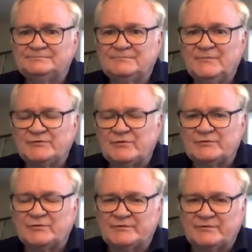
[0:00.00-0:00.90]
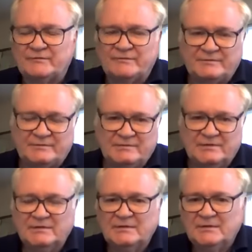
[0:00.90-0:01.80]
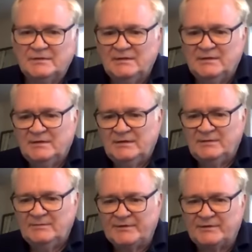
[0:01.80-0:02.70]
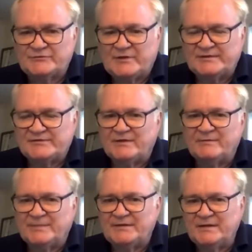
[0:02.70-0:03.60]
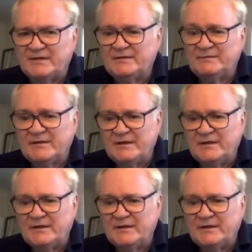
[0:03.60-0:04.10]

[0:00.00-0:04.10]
there's all sorts of empirical studies that have been done.